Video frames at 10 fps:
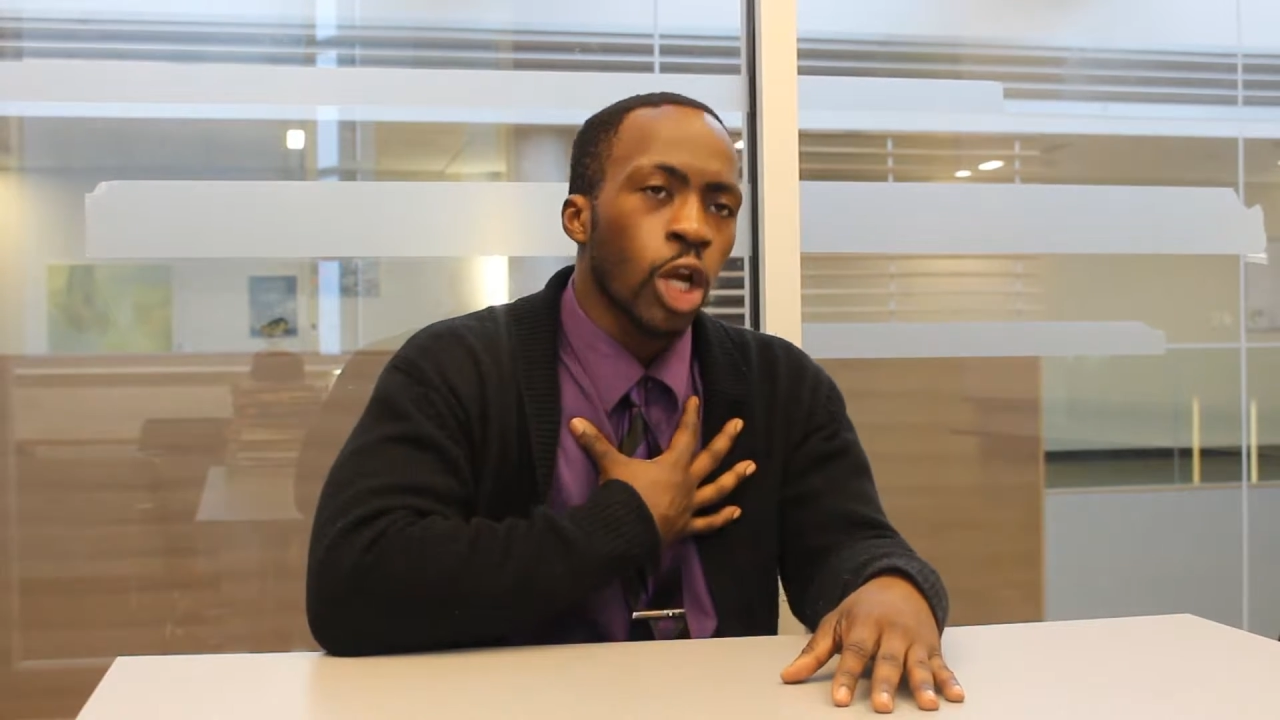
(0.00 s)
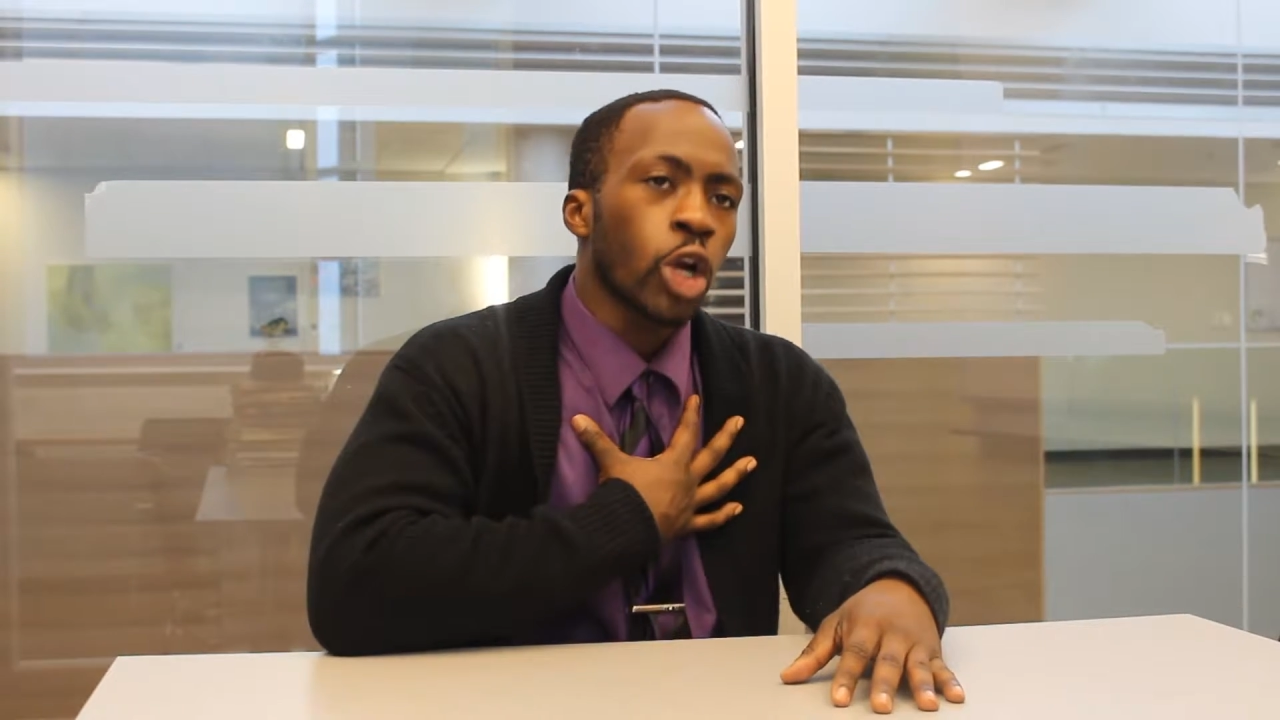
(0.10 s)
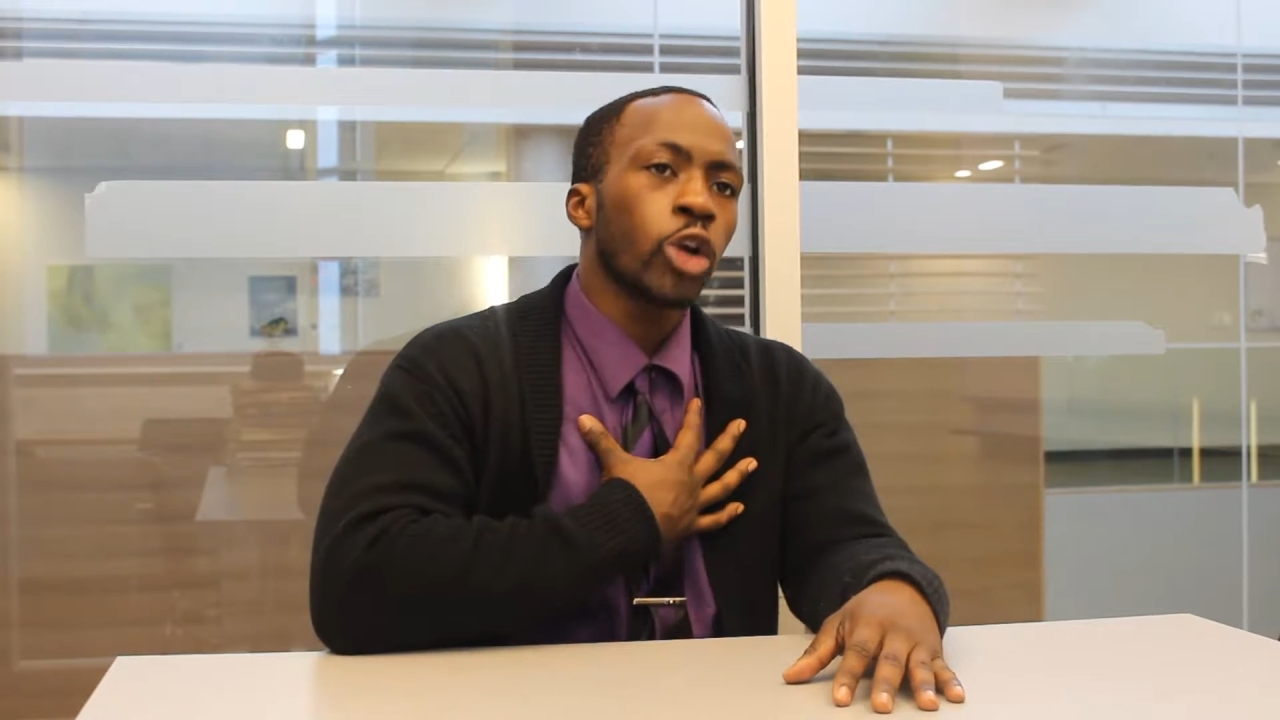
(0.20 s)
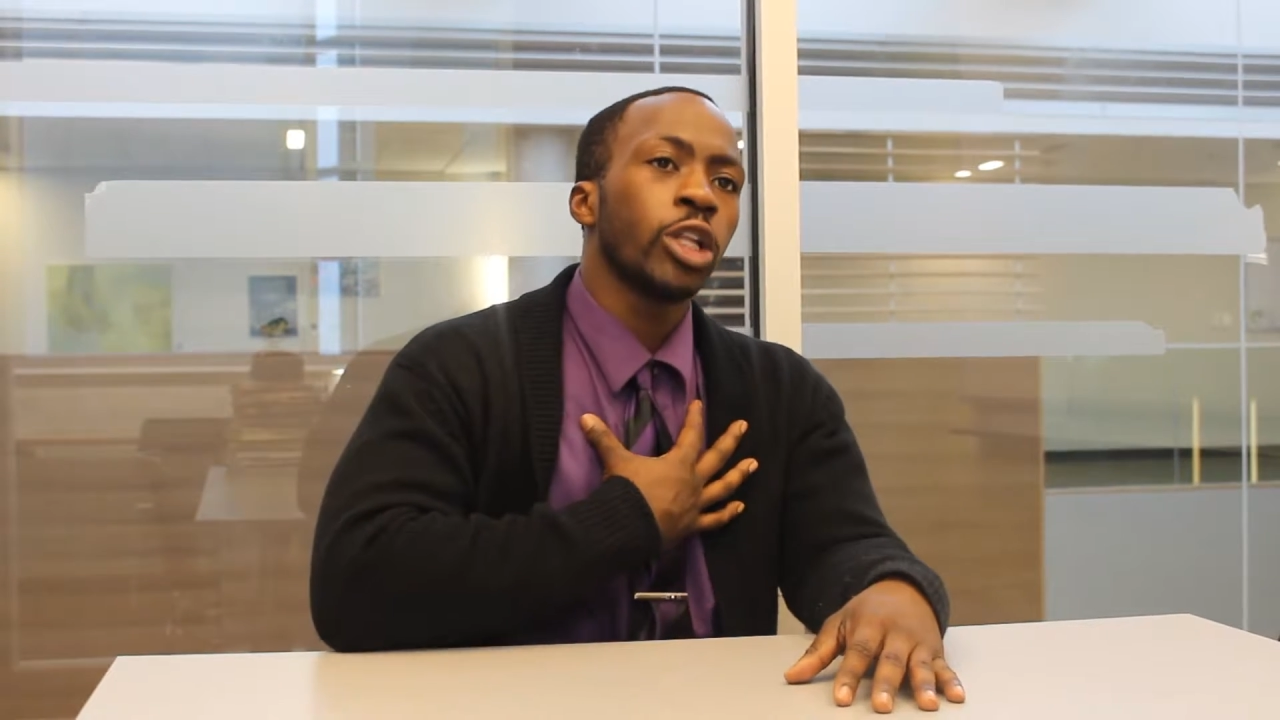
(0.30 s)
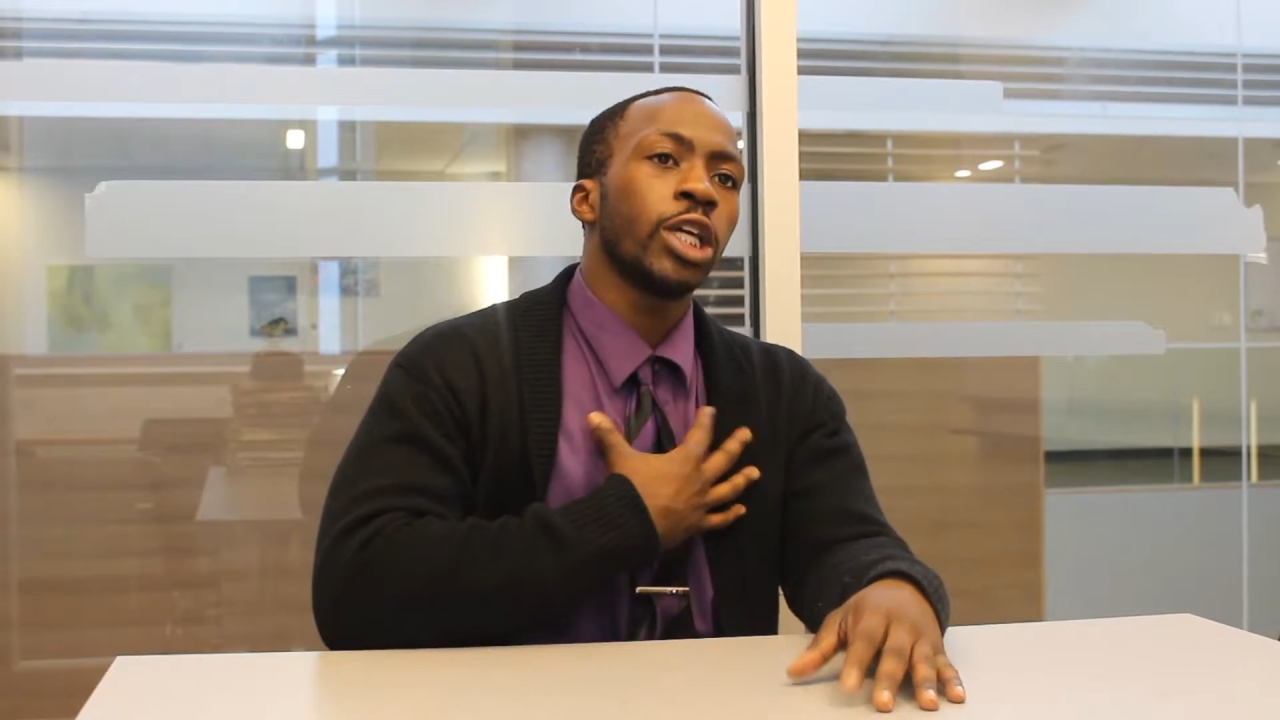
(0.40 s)

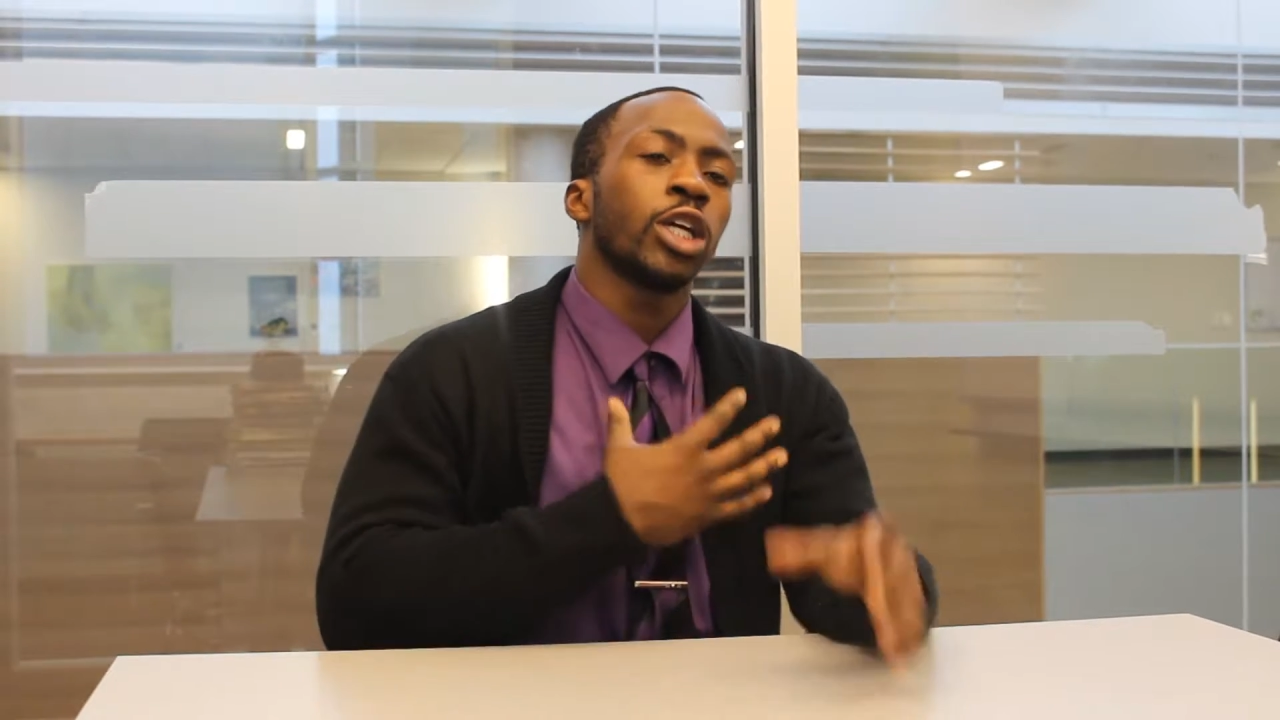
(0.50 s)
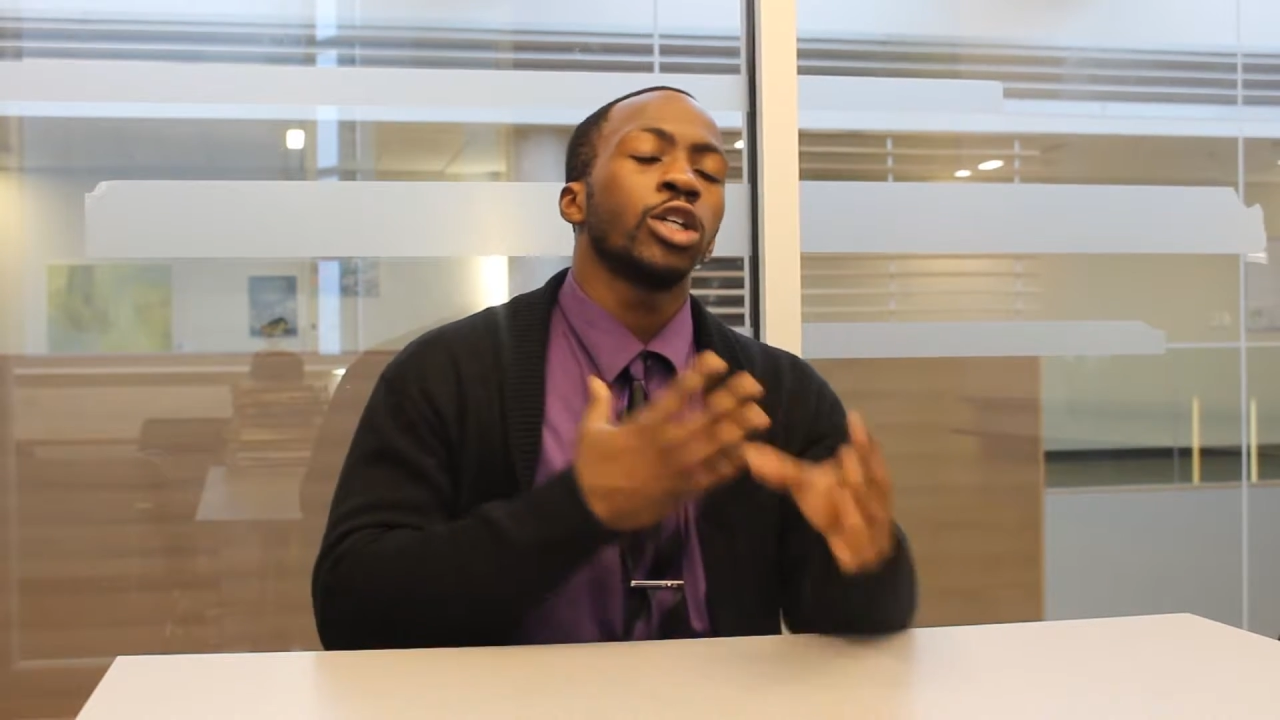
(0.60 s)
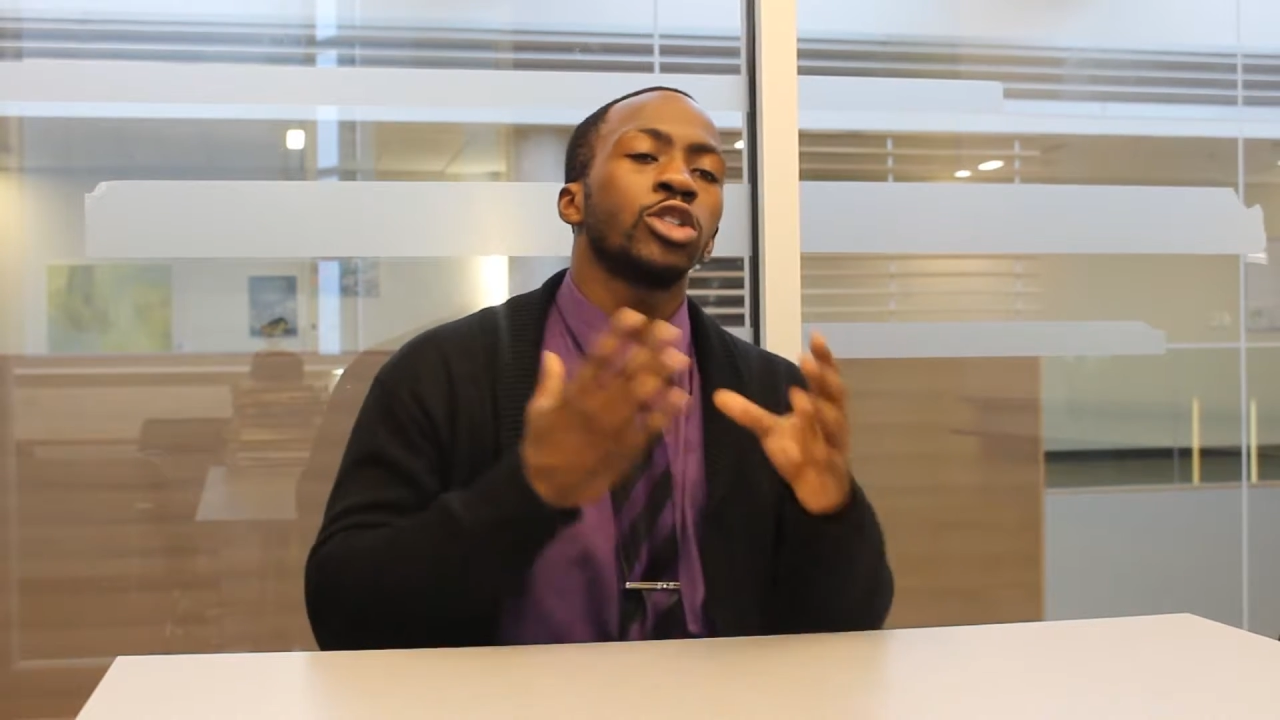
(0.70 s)
hurting